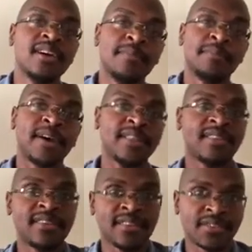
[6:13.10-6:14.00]
but
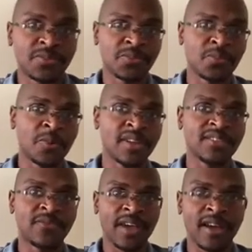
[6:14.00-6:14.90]
this was
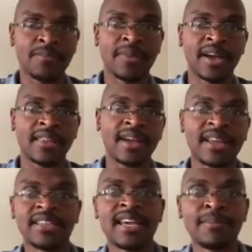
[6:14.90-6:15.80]
found by Lady
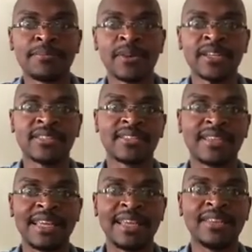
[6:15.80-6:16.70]
Tempest
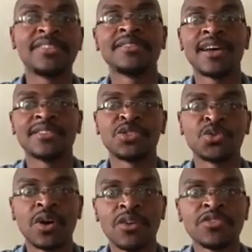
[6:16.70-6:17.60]
in
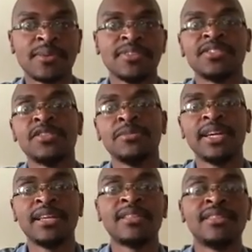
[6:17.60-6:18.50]
2012, so I'm
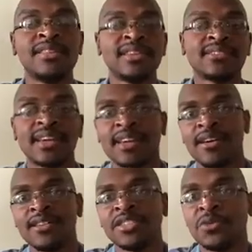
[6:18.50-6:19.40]
assuming this
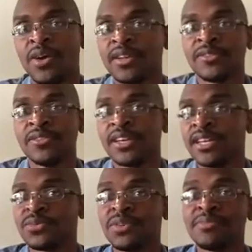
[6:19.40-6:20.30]
psychology walkthrough
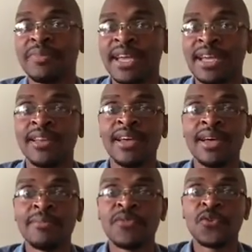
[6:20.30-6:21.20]
test was made
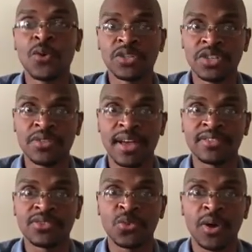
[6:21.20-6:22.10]
before
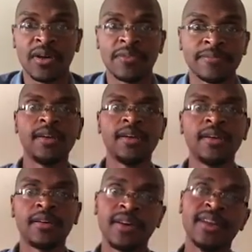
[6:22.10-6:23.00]
2012.
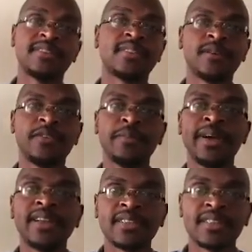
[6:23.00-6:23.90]
All right, so if you
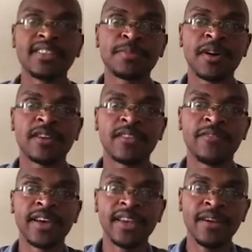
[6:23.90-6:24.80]
made it to this part of the
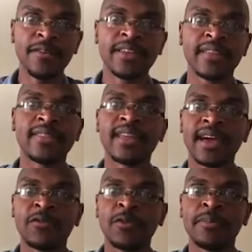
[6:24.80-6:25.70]
video, then
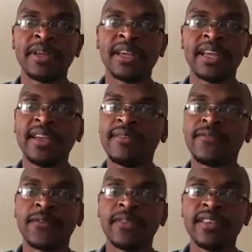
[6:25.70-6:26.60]
that will be it
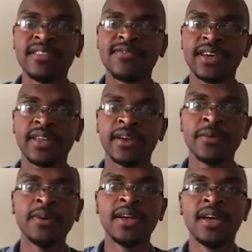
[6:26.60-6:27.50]
for this video.
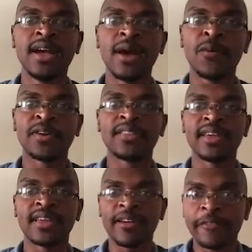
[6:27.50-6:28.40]
I want to
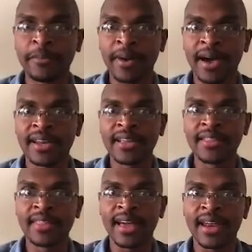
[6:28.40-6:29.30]
thank everybody
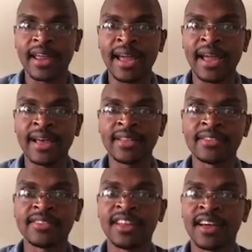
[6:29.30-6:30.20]
that
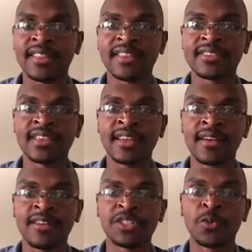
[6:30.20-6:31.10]
has done the
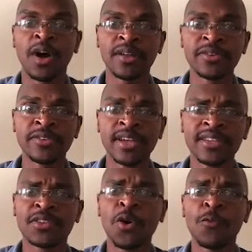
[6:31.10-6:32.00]
psychology walkthrough
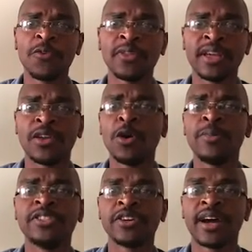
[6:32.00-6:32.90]
test. Hopefully it
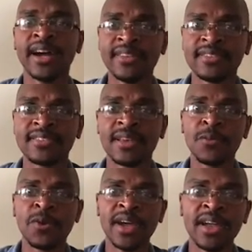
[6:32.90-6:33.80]
opened your eyes in some
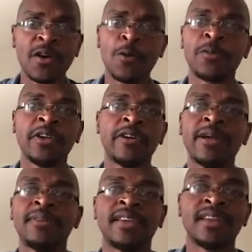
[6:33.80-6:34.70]
way. Hopefully you're
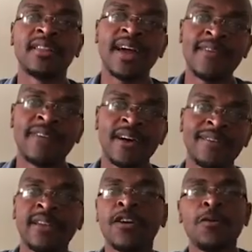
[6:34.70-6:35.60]
able to get a laugh out of
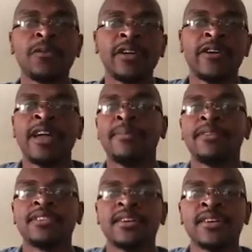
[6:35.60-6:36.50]
it, and hopefully you're able
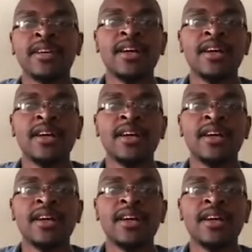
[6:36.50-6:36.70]
to